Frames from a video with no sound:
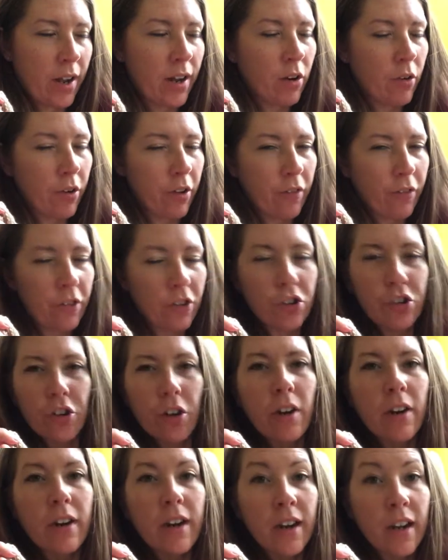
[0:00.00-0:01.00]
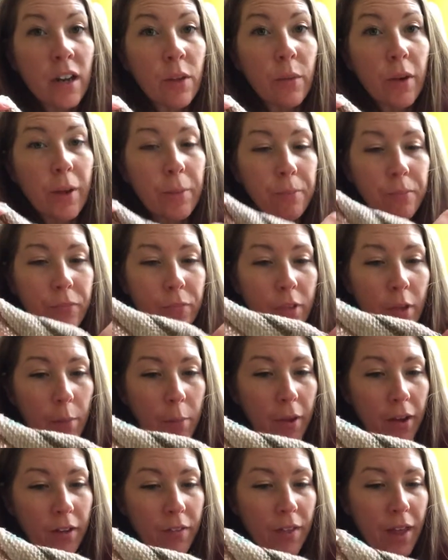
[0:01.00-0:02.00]
I don't know for sure. Anyway, I
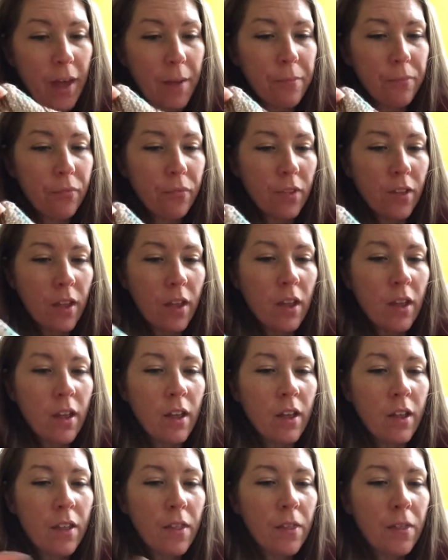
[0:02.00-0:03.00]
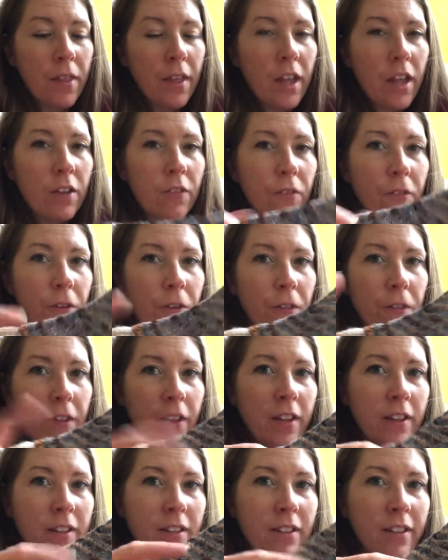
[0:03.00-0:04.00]
picked that. Then for
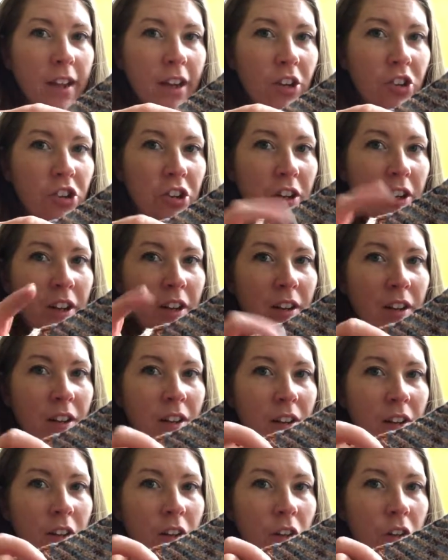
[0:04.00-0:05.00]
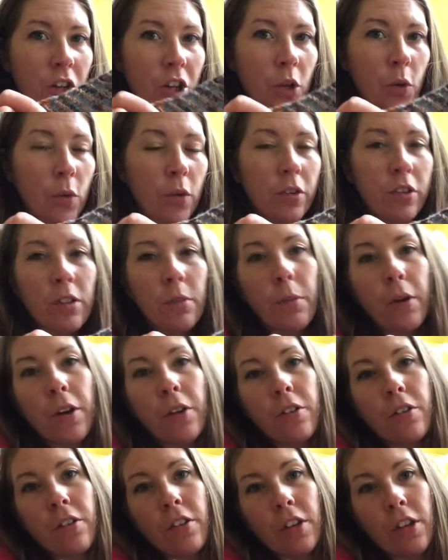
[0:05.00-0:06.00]
this section, you were
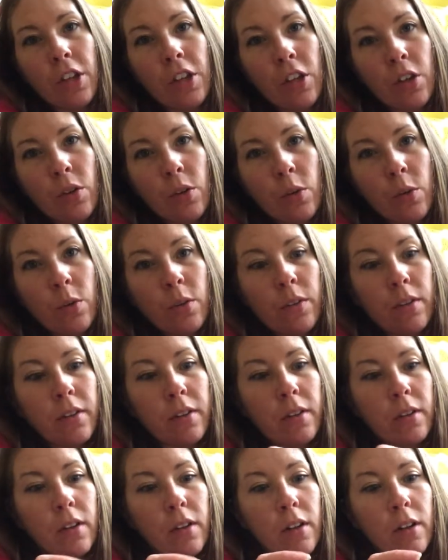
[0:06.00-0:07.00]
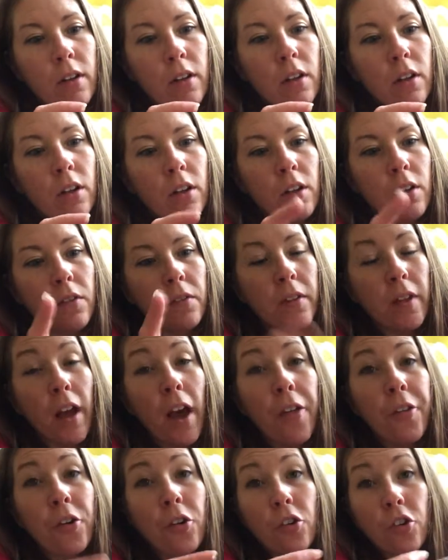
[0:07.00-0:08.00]
supposed to use the
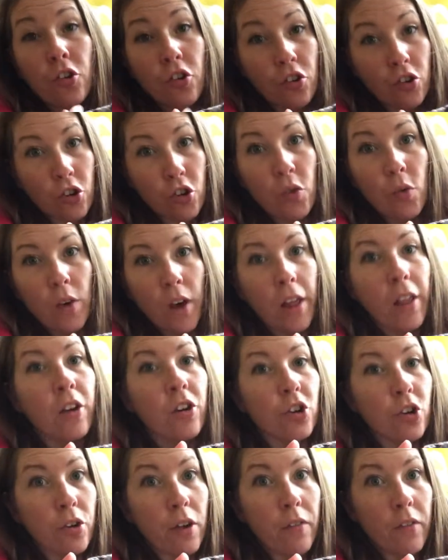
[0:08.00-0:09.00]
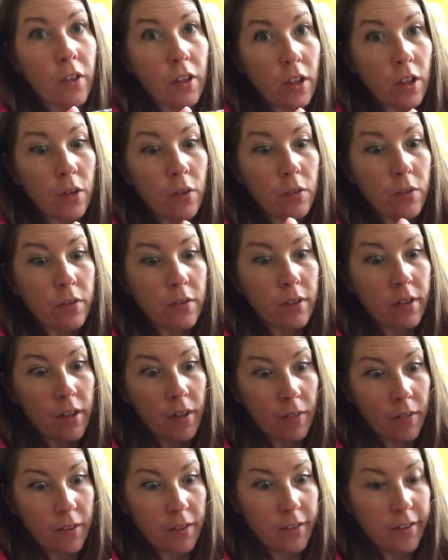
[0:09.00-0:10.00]
other two colors you haven't used
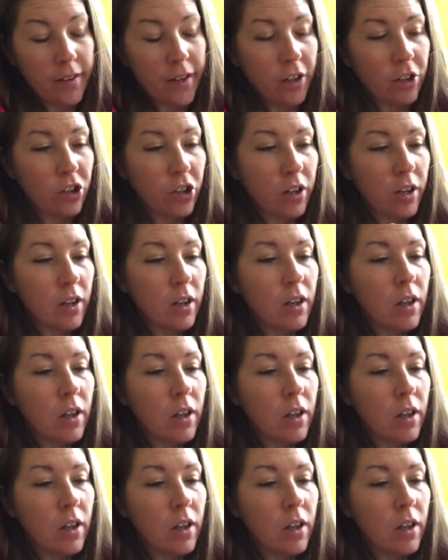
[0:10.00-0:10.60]
in this section.